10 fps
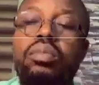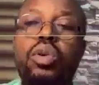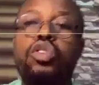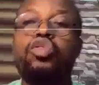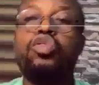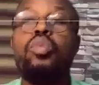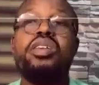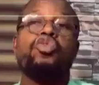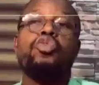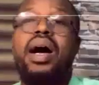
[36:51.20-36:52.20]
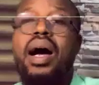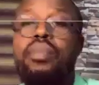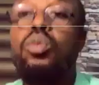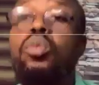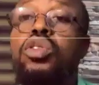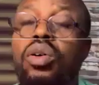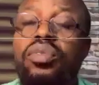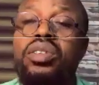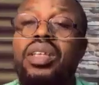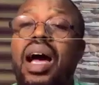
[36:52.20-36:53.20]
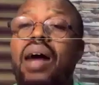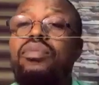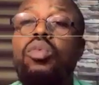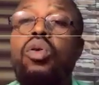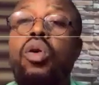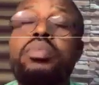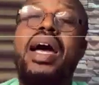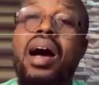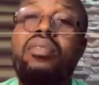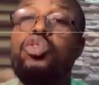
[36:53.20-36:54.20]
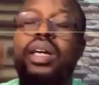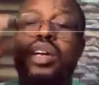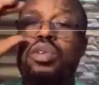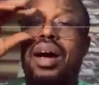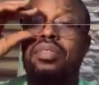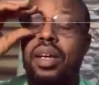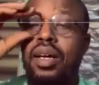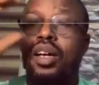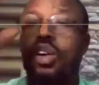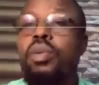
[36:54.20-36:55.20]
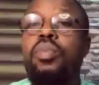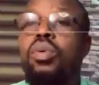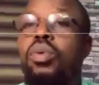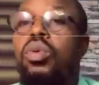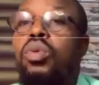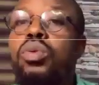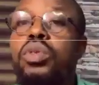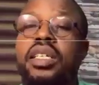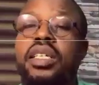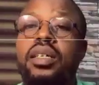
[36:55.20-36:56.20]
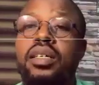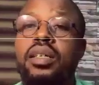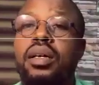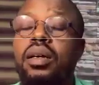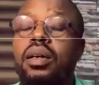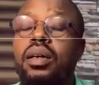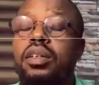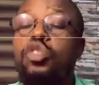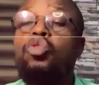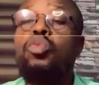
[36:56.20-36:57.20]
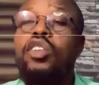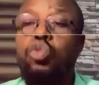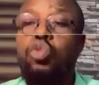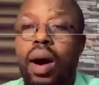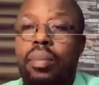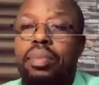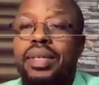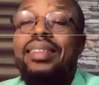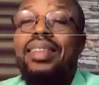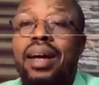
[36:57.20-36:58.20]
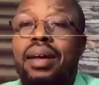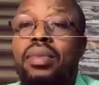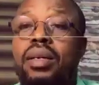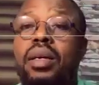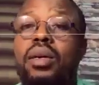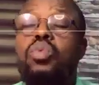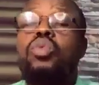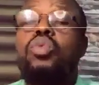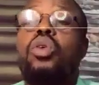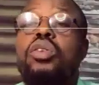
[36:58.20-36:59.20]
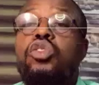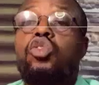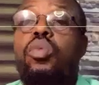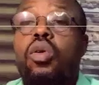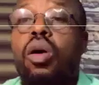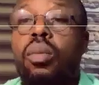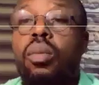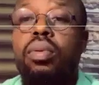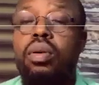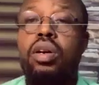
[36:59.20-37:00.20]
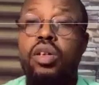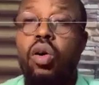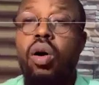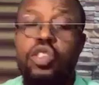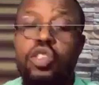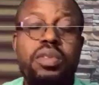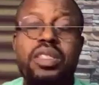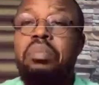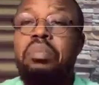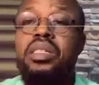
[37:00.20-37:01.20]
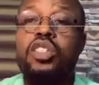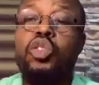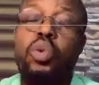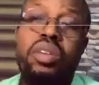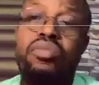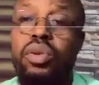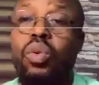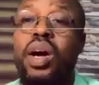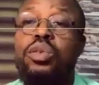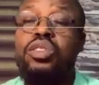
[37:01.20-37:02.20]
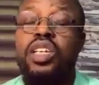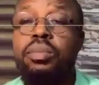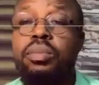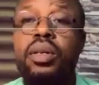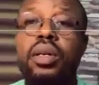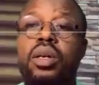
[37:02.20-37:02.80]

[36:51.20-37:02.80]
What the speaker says: Because Nomo is a super app. So most of us here have Nomo Hub. Me, I have. Each one I know you have. A lot of people who did the 2-pound swap that time got Nomo Hub. The hub is something that means the token for you while you sleep.